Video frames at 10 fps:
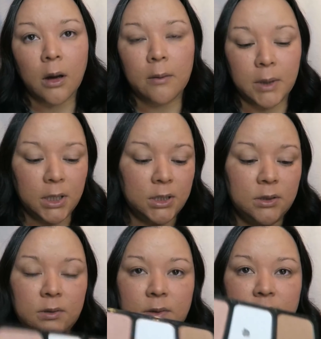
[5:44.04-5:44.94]
I'm going to
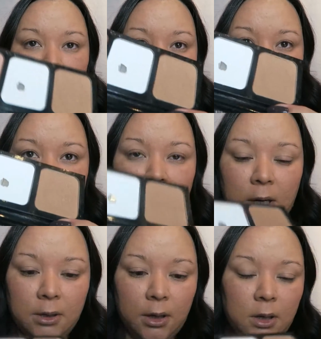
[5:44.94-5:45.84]
use
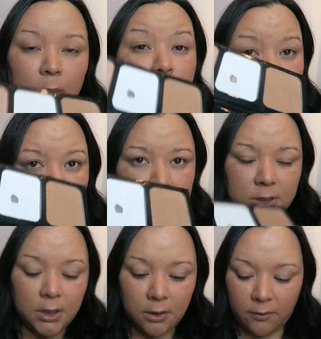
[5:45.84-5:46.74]
eyeshadow or
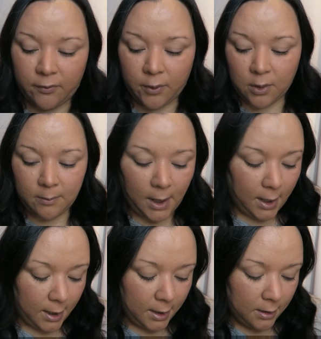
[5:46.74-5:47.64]
bronzer for
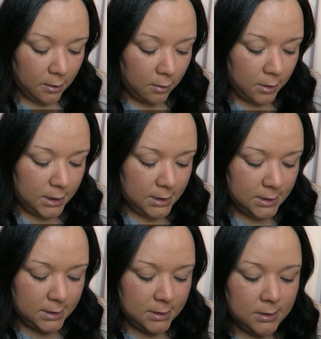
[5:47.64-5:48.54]
my
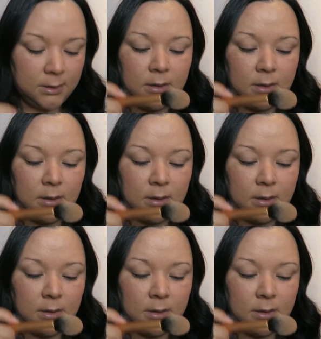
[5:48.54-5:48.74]
crease.